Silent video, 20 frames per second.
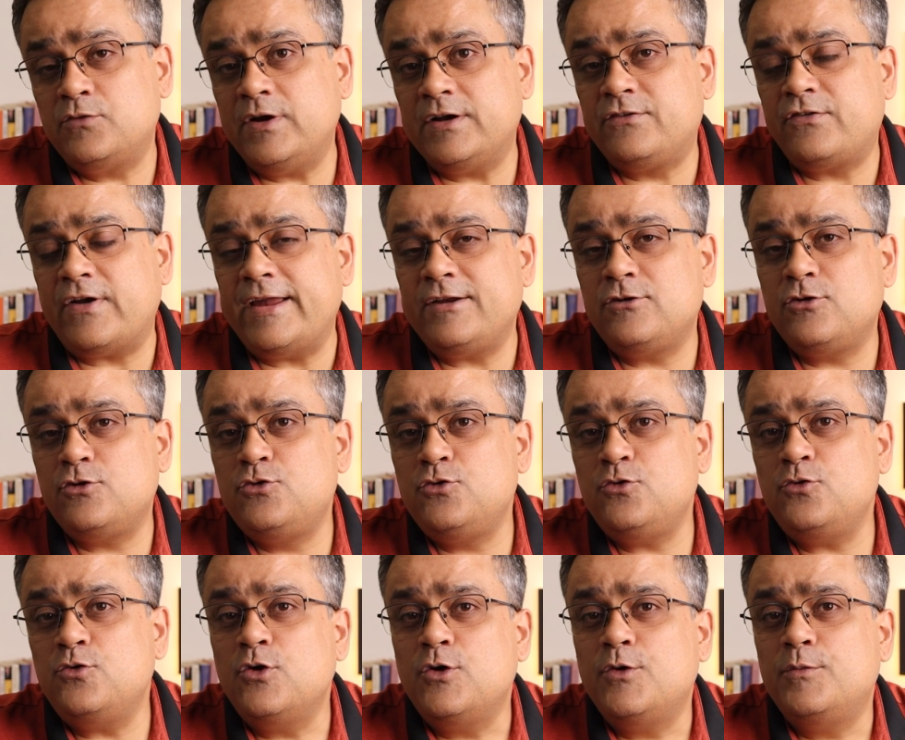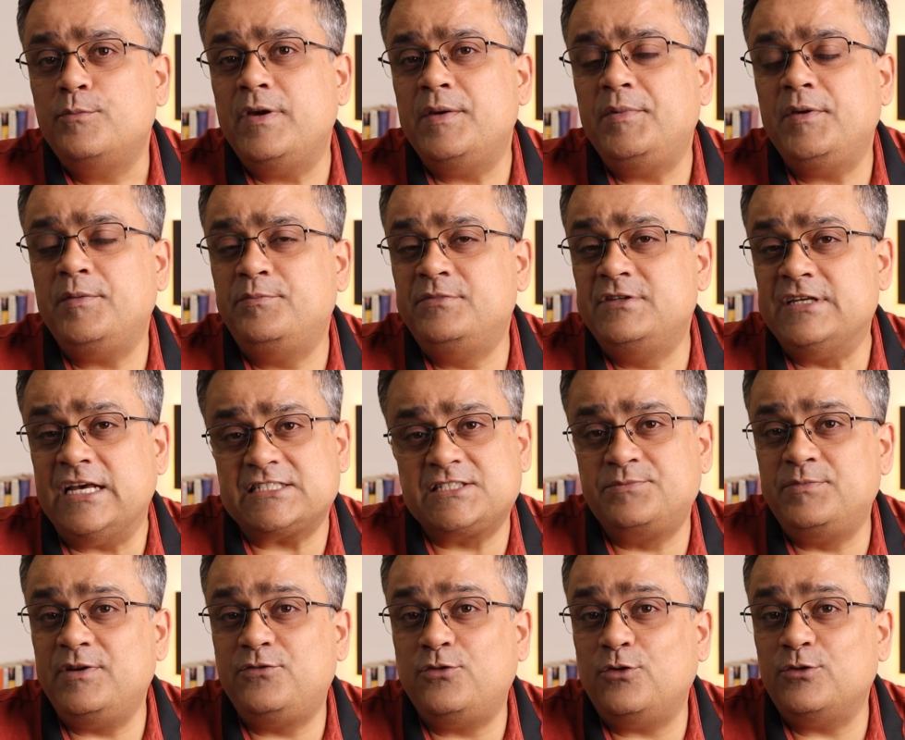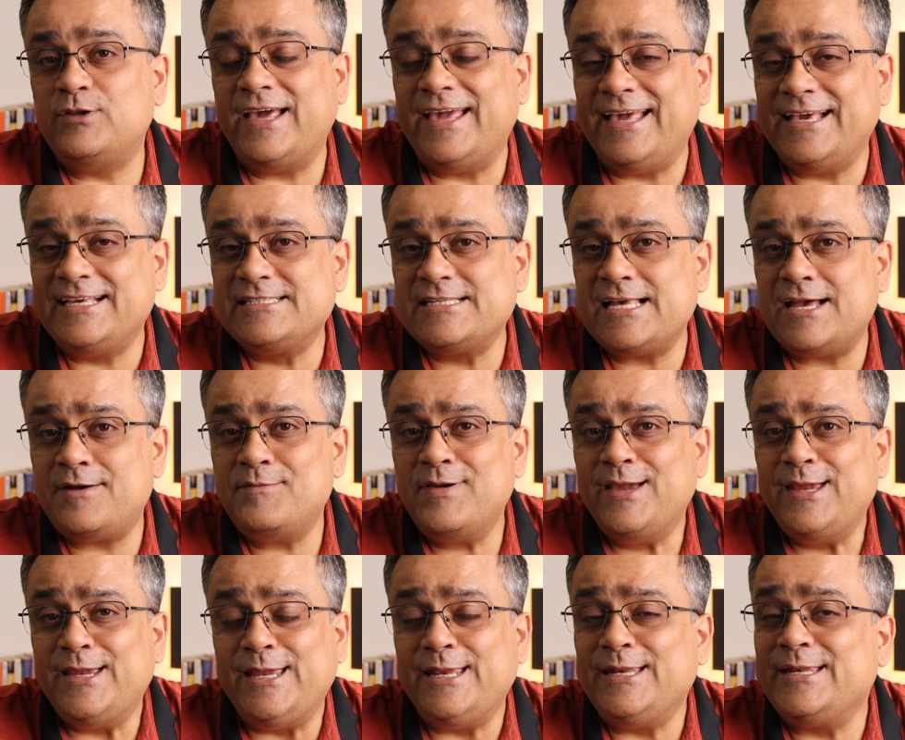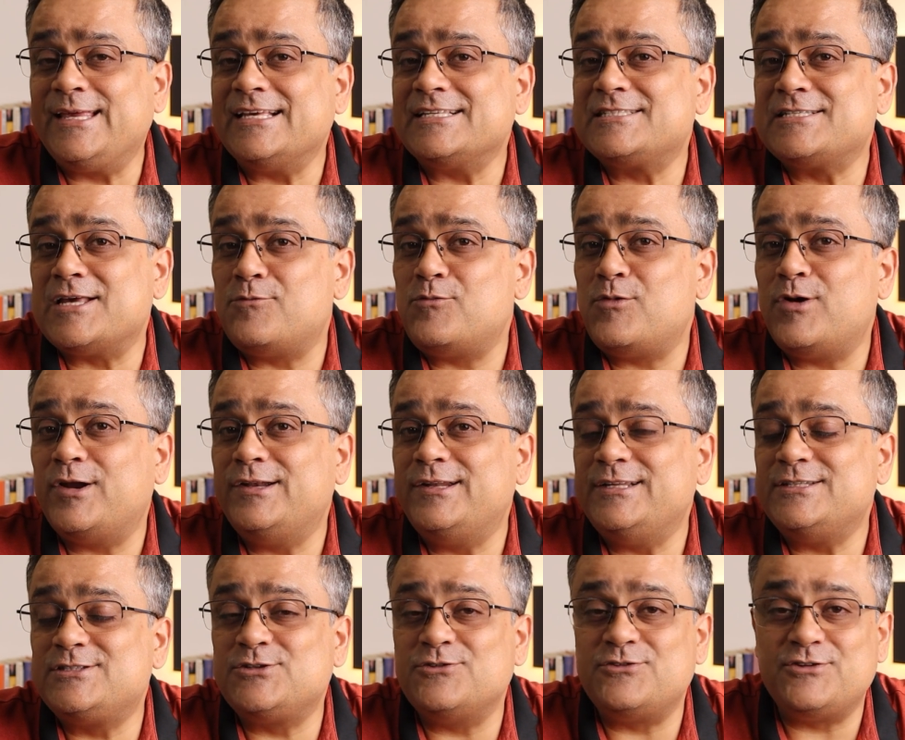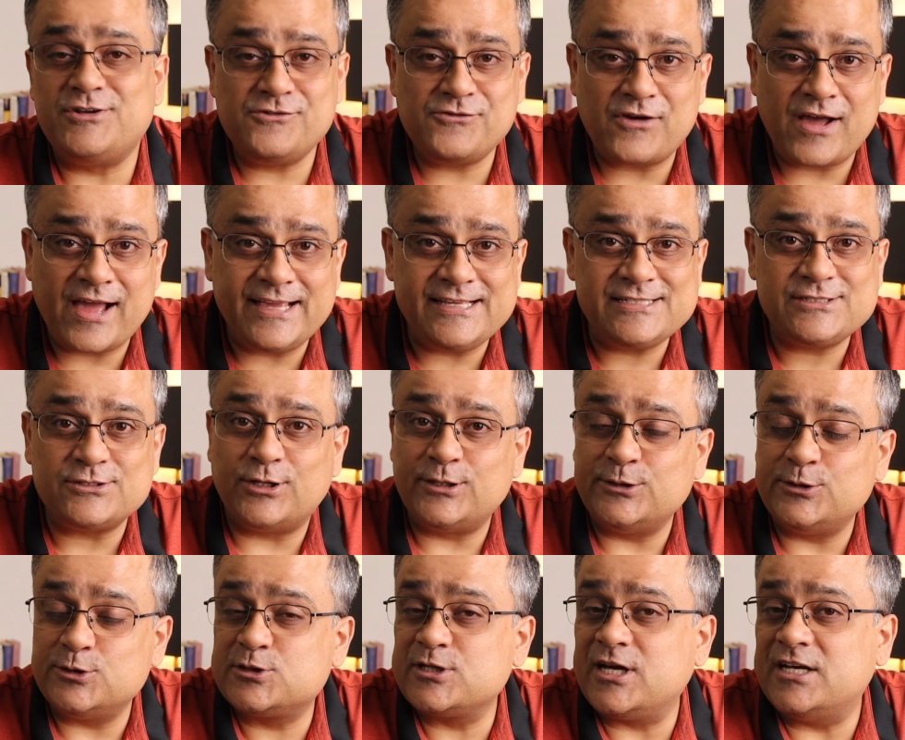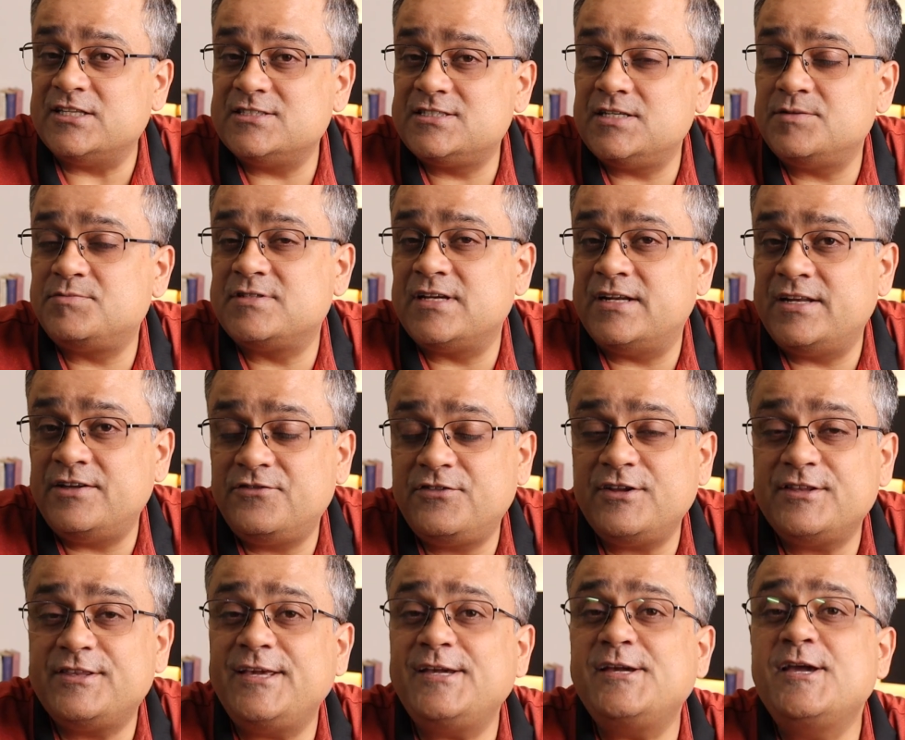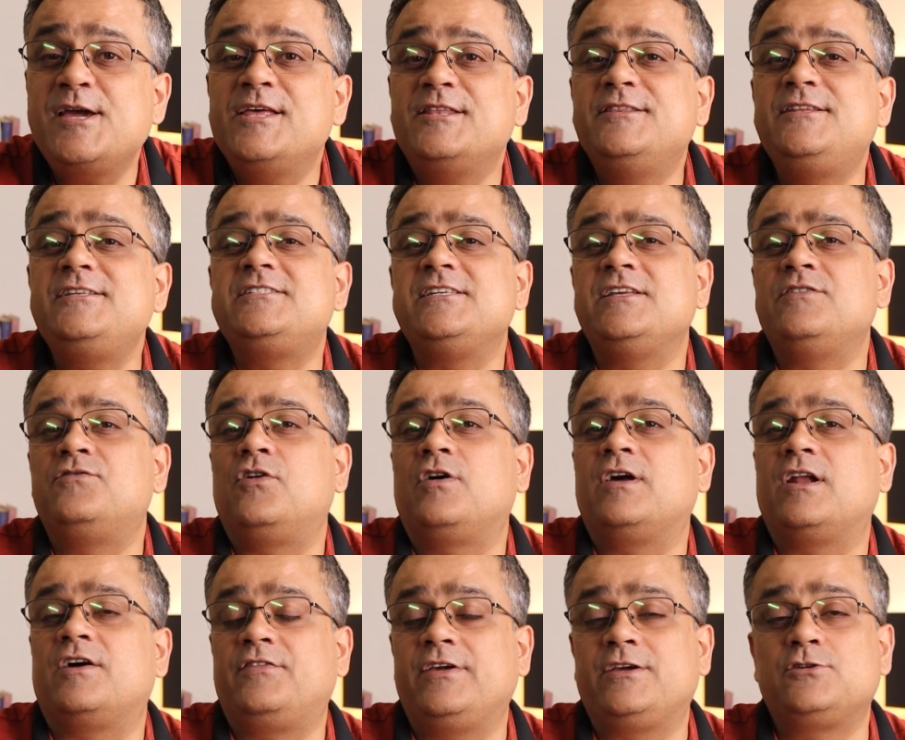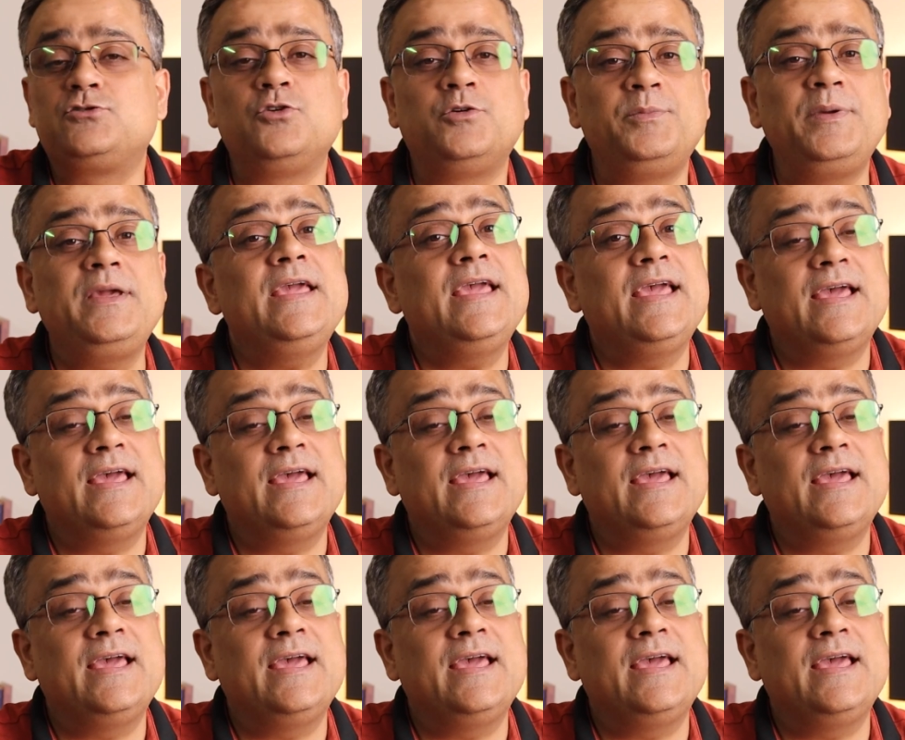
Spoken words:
we're trying to do, maybe just before the exam, in case someone needs to revise all those concepts and everything, this infographic should be